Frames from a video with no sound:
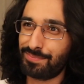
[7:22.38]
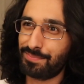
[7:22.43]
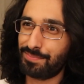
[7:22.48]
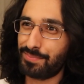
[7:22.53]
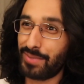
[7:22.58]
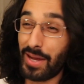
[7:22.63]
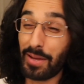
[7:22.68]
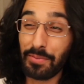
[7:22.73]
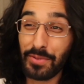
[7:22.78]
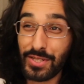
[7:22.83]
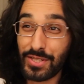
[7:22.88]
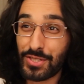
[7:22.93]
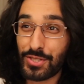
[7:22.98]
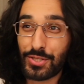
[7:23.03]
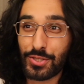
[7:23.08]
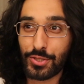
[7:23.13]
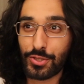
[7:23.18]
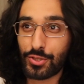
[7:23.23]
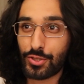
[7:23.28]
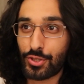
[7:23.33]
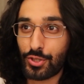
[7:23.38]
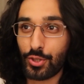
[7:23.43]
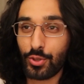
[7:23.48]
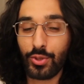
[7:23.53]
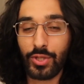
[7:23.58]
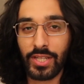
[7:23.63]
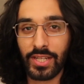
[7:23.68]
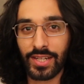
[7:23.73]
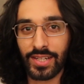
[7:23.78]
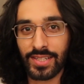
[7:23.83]
probably in 2
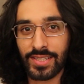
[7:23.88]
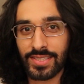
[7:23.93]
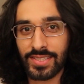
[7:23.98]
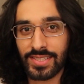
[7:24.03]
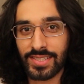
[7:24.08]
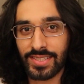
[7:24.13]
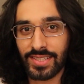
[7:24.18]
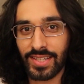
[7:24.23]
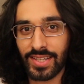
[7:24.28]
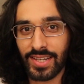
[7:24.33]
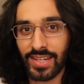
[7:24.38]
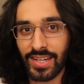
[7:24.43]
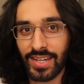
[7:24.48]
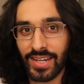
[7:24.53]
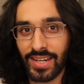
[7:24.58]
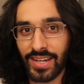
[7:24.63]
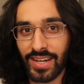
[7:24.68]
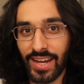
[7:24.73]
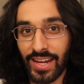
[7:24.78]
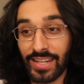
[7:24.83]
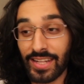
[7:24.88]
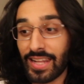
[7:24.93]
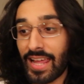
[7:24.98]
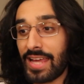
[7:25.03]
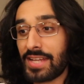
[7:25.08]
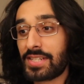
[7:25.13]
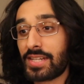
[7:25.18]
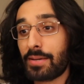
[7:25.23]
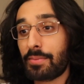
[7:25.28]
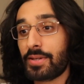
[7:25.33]
years. And the
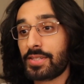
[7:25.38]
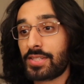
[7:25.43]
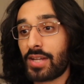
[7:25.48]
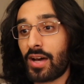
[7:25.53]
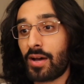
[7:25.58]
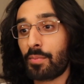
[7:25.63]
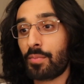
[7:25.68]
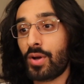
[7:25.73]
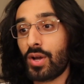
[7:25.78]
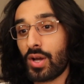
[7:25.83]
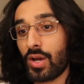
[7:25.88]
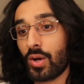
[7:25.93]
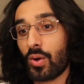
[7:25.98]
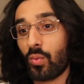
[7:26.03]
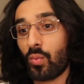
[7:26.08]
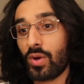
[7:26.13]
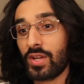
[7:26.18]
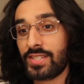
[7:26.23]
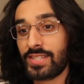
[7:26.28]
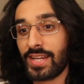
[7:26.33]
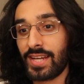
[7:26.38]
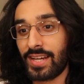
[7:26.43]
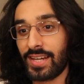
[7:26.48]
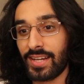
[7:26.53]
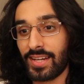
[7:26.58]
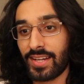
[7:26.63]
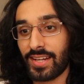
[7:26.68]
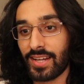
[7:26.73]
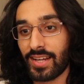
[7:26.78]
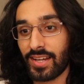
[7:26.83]
last time I saw him was at
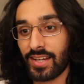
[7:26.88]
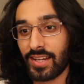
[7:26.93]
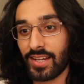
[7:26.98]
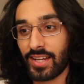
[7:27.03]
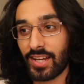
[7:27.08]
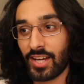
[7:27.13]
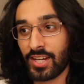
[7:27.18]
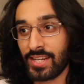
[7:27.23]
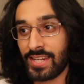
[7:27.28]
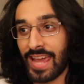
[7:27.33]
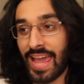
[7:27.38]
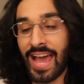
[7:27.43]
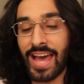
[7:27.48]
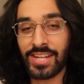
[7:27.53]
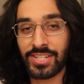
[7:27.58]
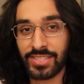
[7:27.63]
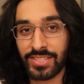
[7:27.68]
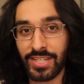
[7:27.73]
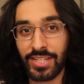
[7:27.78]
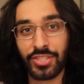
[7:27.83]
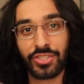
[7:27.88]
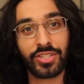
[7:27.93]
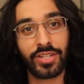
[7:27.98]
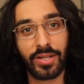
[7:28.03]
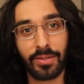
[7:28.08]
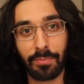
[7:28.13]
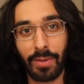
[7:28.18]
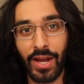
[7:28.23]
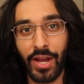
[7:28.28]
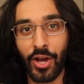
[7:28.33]
a gas station
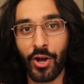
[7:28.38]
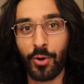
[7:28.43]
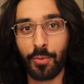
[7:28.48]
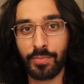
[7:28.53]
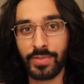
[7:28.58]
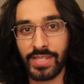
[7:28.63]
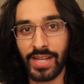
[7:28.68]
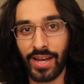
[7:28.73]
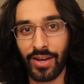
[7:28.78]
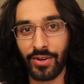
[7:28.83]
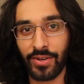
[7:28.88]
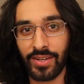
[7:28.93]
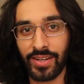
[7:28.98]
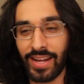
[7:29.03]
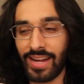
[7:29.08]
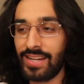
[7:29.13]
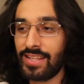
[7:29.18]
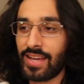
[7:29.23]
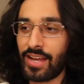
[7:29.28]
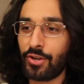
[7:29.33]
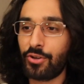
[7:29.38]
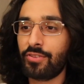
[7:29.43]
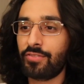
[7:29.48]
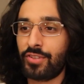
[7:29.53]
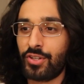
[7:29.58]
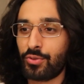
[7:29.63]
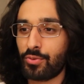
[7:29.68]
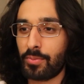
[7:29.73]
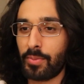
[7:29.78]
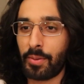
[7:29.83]
in my hometown. I don't
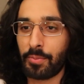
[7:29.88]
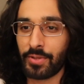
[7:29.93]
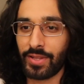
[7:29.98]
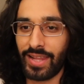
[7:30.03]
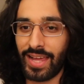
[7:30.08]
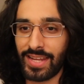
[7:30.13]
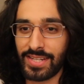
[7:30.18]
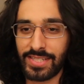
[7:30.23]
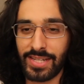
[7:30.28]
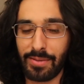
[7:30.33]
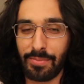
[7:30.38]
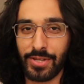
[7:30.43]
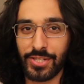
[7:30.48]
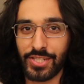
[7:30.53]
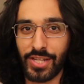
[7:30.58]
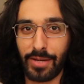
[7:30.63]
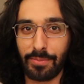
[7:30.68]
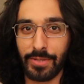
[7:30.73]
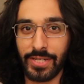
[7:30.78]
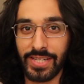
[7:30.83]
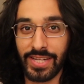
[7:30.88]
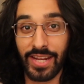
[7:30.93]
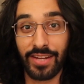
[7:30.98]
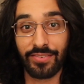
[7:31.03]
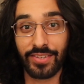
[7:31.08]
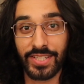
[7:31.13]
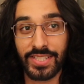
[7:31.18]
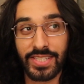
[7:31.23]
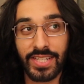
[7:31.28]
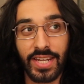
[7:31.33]
even remember the last time I saw him in
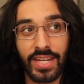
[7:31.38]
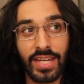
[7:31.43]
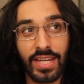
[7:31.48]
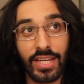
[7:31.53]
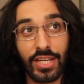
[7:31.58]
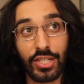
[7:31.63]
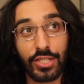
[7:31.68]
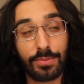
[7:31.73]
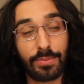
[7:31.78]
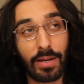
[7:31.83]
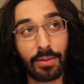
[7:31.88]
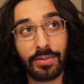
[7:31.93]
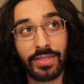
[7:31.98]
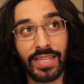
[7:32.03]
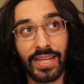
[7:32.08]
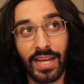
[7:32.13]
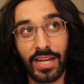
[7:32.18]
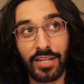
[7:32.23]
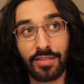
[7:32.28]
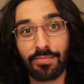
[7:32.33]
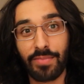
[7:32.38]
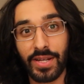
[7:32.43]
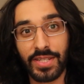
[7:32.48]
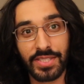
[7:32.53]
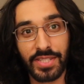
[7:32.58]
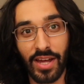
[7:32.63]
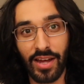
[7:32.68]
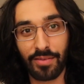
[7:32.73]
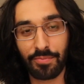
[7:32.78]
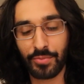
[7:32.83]
Davis. It was probably the end of my
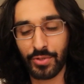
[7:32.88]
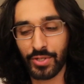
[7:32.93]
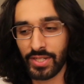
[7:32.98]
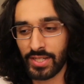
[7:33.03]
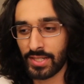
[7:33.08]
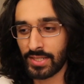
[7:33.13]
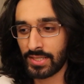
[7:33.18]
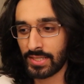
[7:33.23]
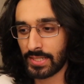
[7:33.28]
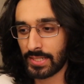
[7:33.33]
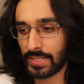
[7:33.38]
sophomore year.